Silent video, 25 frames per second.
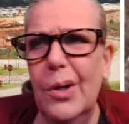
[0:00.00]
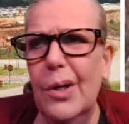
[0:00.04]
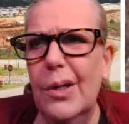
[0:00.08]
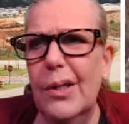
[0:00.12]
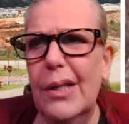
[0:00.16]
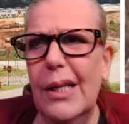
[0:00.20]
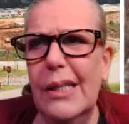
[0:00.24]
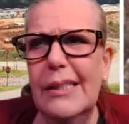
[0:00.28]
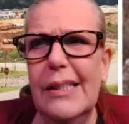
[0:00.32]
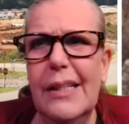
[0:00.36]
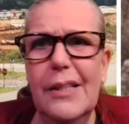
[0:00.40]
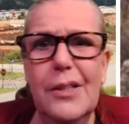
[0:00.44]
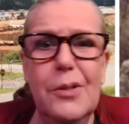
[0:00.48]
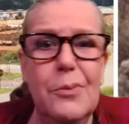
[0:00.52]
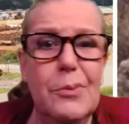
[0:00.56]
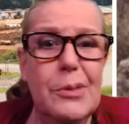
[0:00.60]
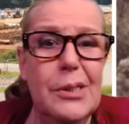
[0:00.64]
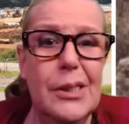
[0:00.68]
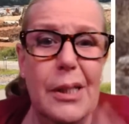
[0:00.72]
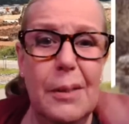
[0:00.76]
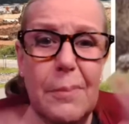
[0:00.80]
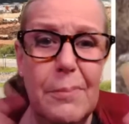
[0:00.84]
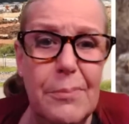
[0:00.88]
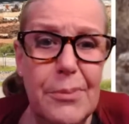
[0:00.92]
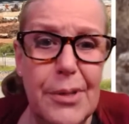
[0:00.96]
They said there was
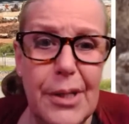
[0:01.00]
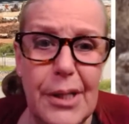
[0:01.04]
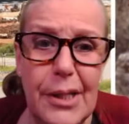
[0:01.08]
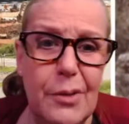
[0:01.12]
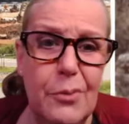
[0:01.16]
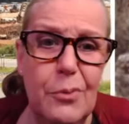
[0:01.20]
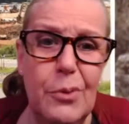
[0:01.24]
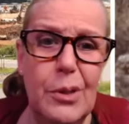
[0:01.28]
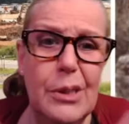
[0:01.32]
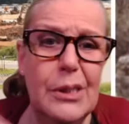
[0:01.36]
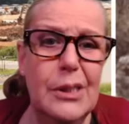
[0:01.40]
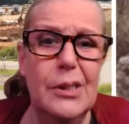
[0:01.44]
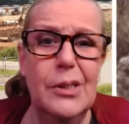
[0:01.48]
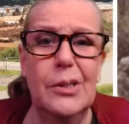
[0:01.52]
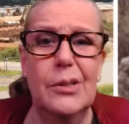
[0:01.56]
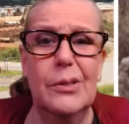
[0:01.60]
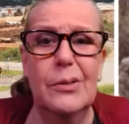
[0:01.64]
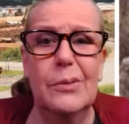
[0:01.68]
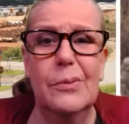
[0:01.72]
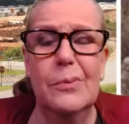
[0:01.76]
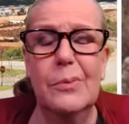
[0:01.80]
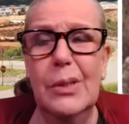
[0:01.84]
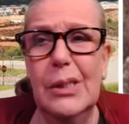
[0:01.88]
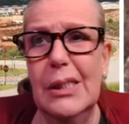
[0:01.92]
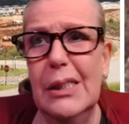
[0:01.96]
something that wasn't
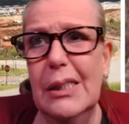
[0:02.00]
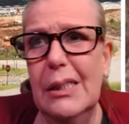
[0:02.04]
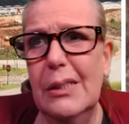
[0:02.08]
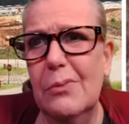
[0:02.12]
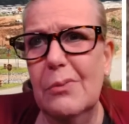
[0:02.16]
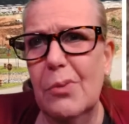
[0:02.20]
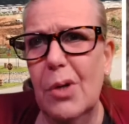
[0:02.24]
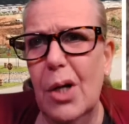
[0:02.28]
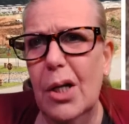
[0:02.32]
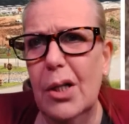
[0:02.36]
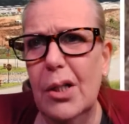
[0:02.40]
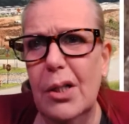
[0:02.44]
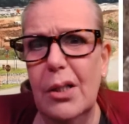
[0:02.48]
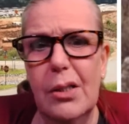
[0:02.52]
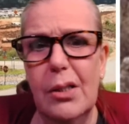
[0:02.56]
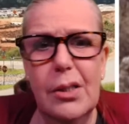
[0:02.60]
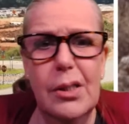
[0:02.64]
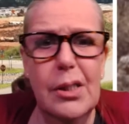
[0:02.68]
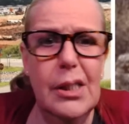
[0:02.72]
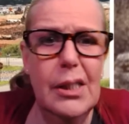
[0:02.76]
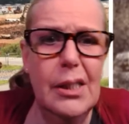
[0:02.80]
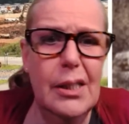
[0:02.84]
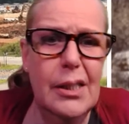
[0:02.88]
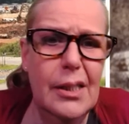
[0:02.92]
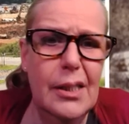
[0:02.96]
wasn't Rhonda's
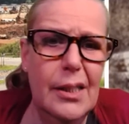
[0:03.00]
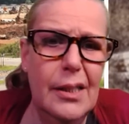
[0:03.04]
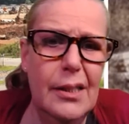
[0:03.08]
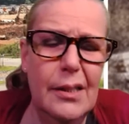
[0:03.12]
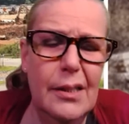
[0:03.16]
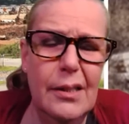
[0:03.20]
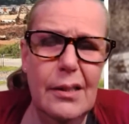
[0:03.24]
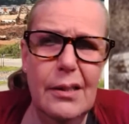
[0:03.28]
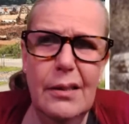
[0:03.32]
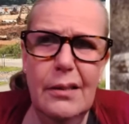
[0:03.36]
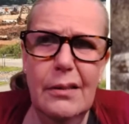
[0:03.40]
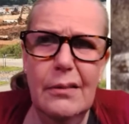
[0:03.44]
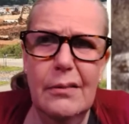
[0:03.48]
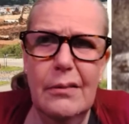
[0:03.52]
DNA there.